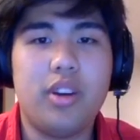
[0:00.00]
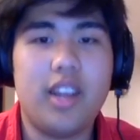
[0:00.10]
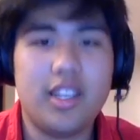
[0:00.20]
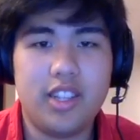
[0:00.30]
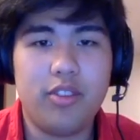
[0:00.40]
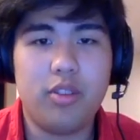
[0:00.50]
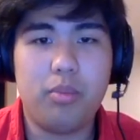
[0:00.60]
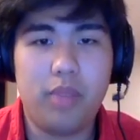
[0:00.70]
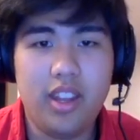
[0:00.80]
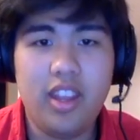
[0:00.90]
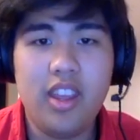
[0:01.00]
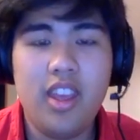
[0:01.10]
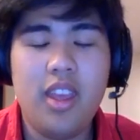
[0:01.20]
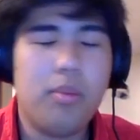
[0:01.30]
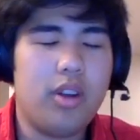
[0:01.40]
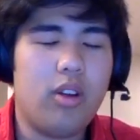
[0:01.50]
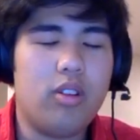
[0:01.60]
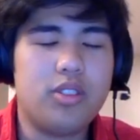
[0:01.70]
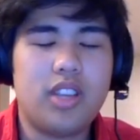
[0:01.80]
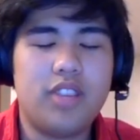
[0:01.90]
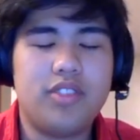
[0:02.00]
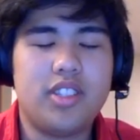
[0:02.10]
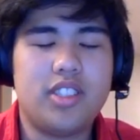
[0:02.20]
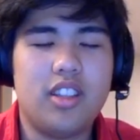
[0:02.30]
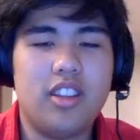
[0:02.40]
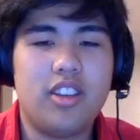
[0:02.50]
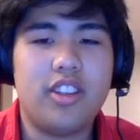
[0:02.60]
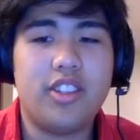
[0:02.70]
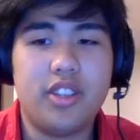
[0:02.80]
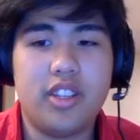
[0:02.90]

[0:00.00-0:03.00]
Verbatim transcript: has a different meaning, but it also gives us a look into